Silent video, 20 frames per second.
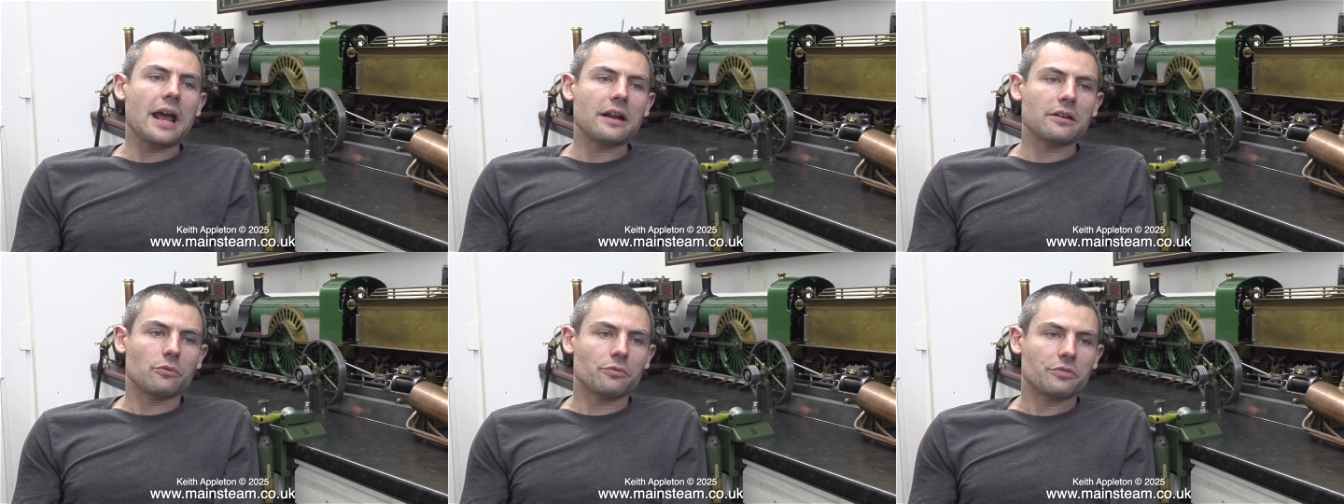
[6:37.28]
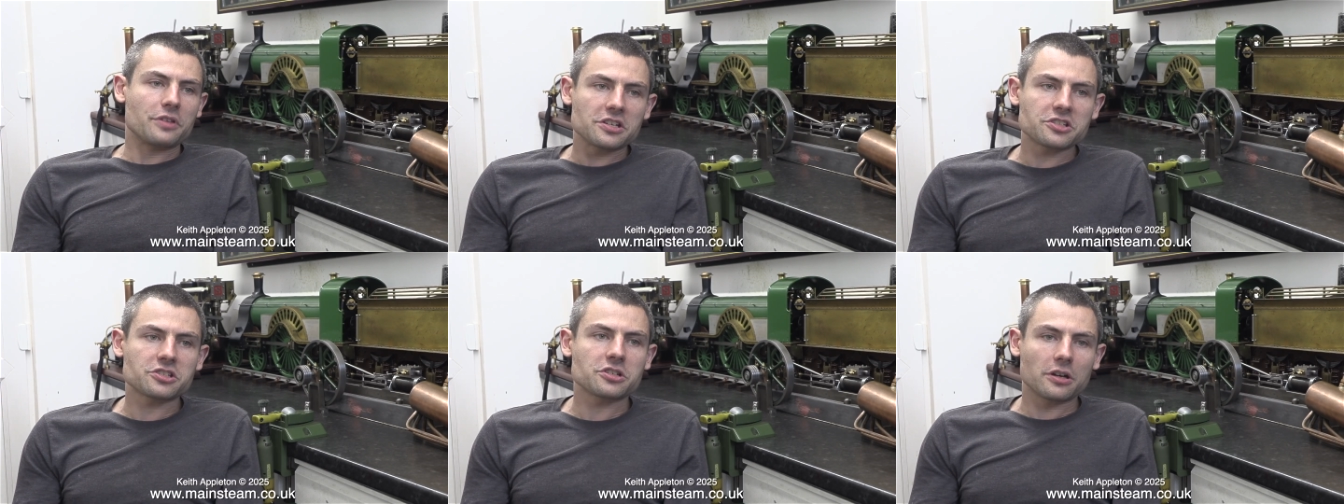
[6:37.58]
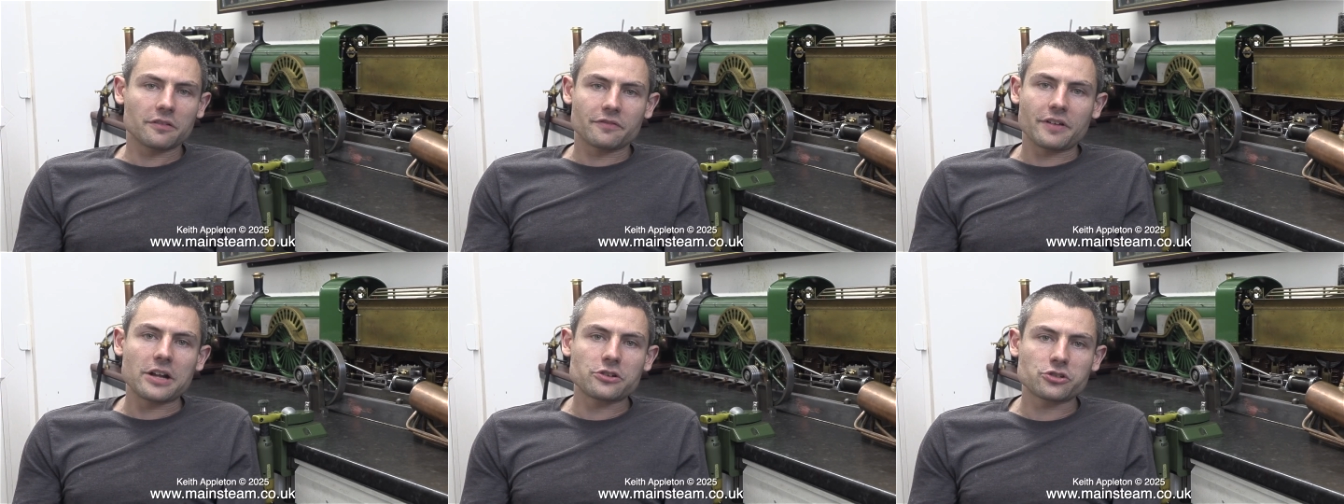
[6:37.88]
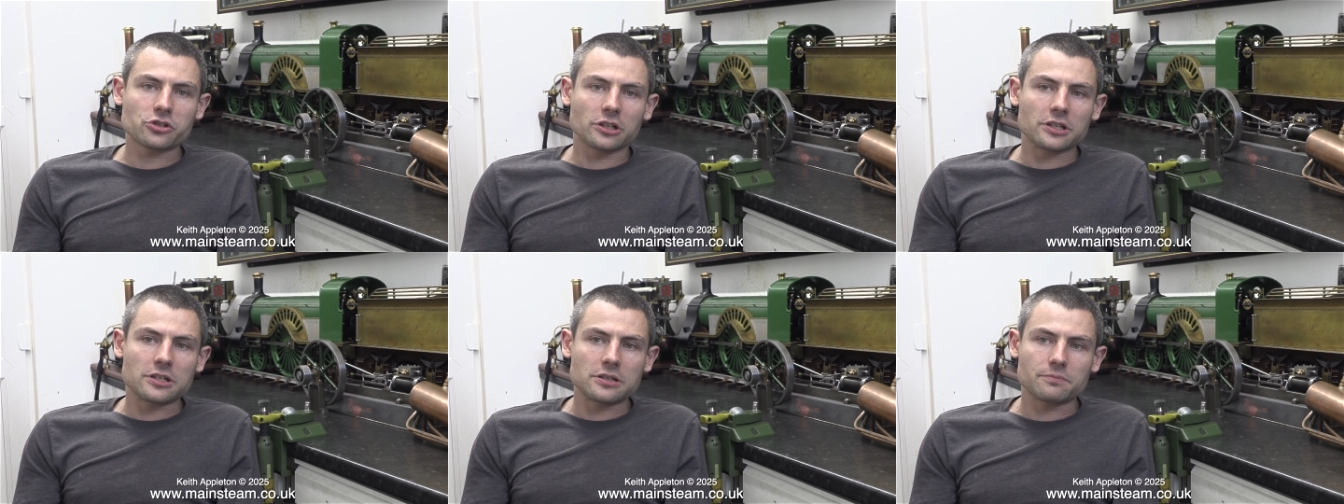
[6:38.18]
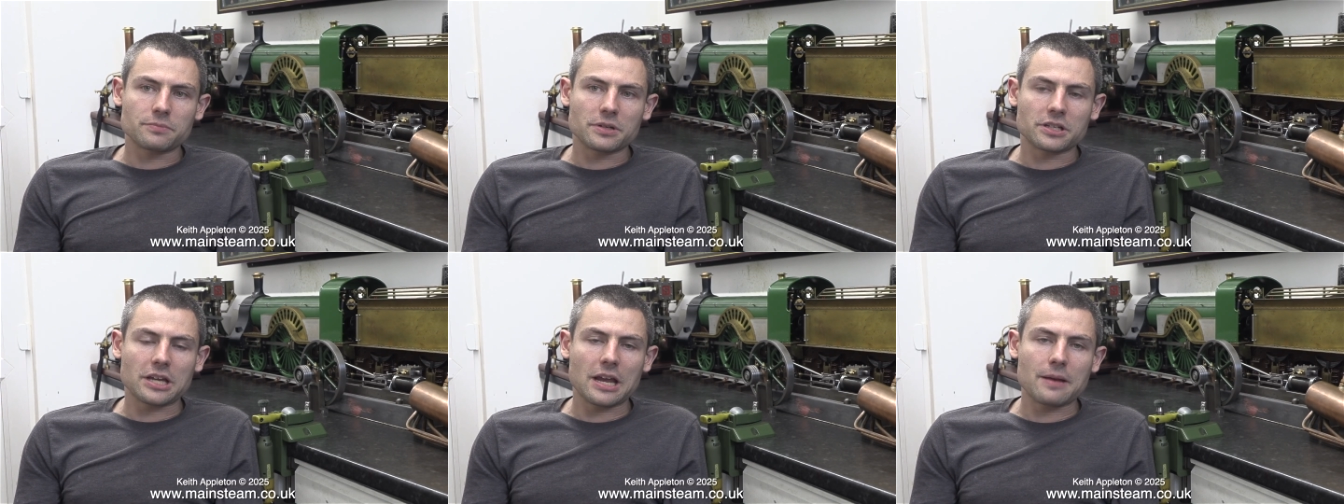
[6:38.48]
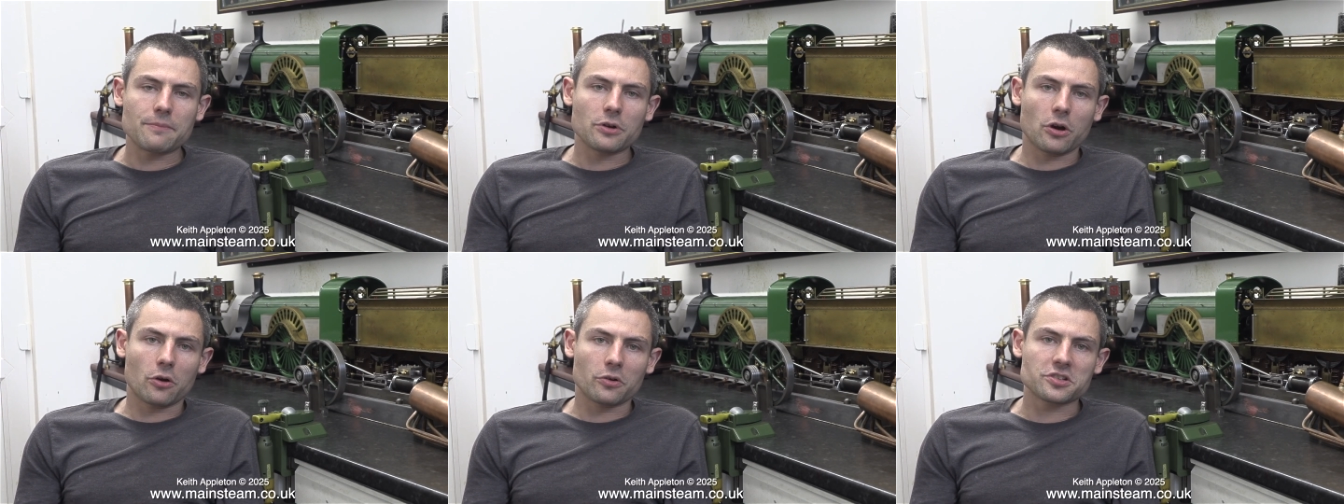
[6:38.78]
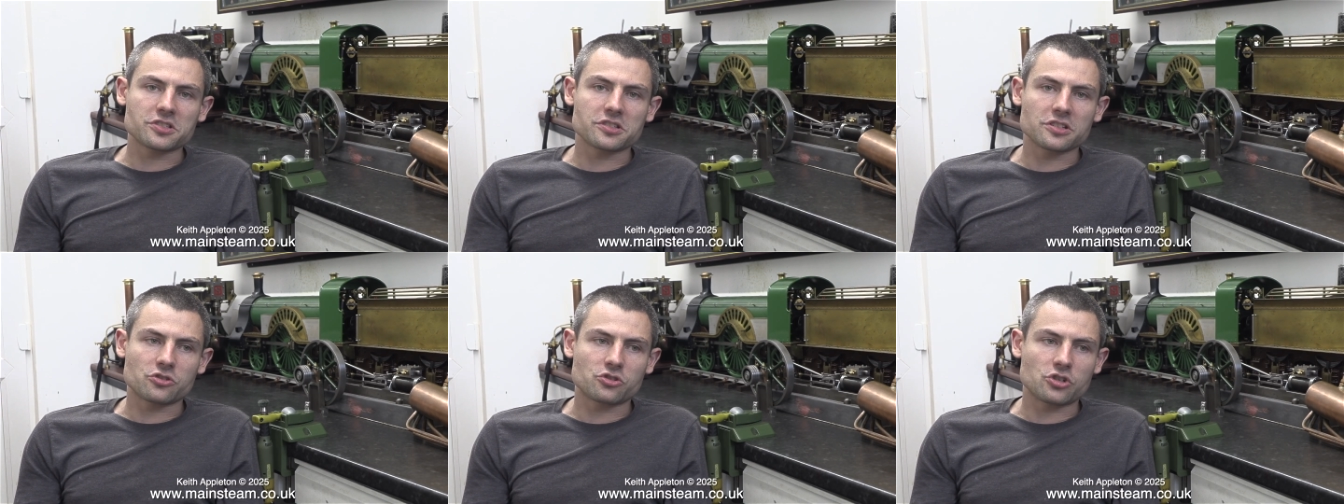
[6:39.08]
And this eventually became
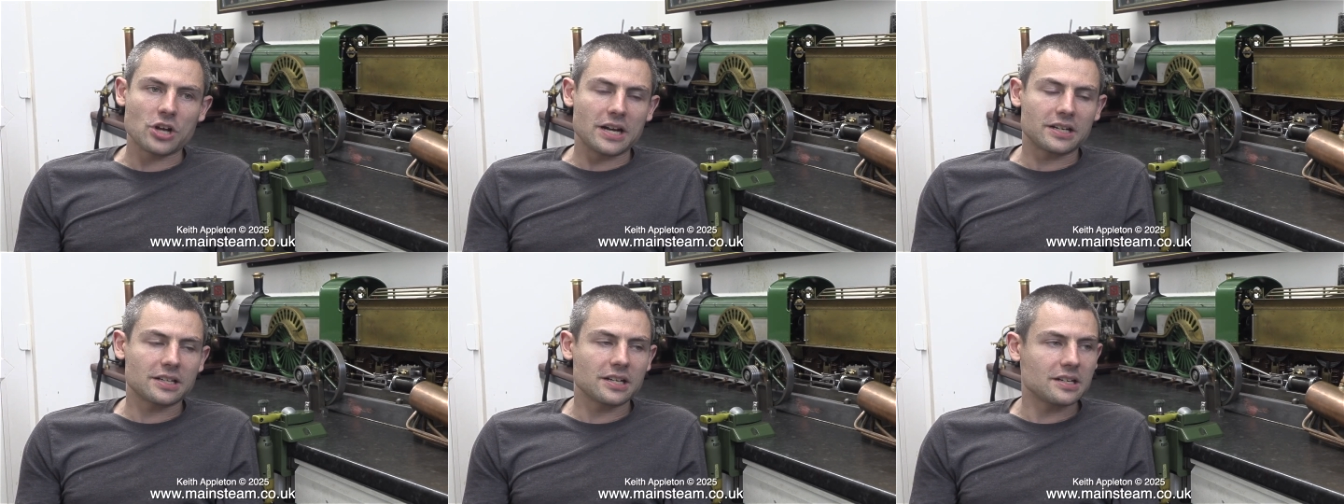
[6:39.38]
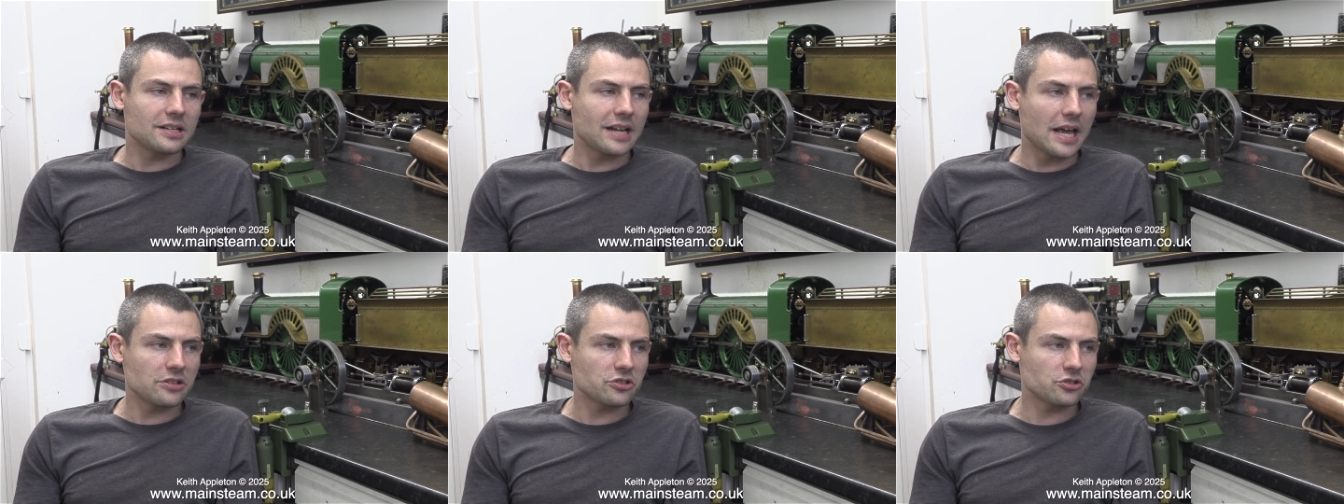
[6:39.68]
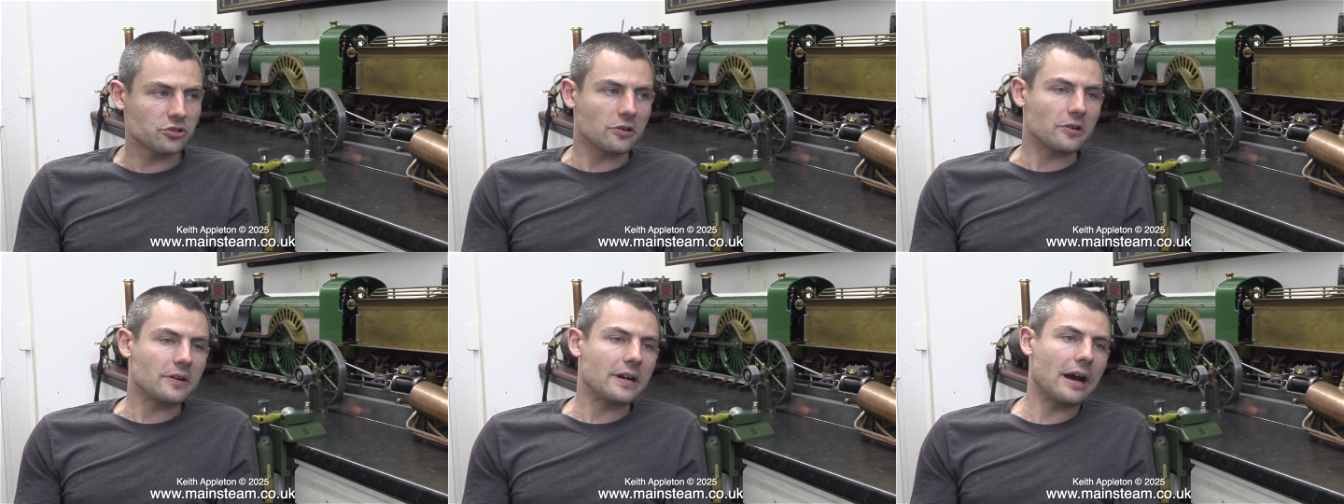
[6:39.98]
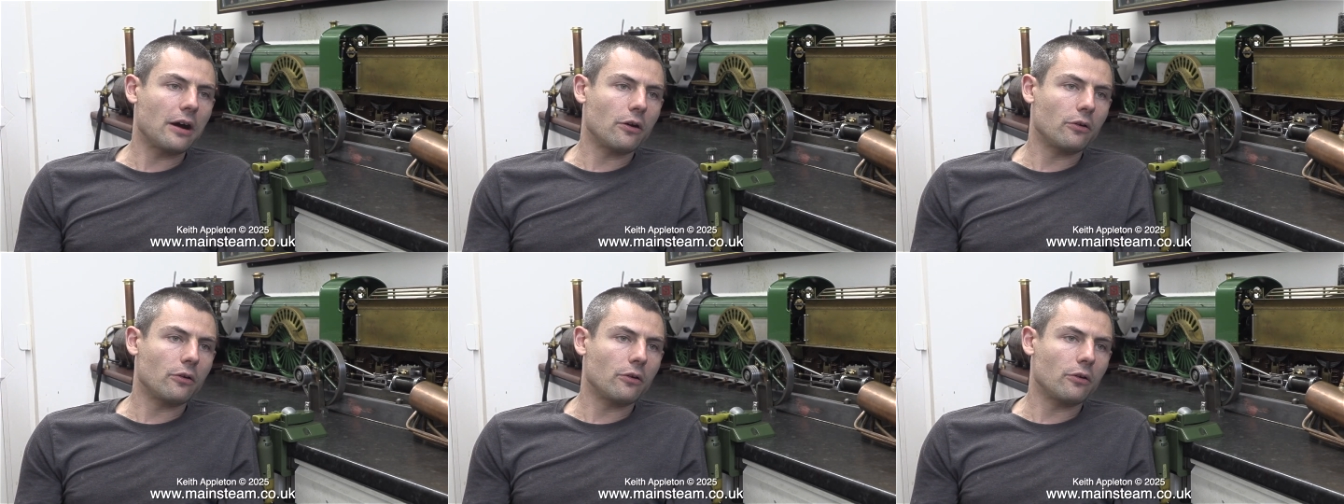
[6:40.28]
known as the jet condenser.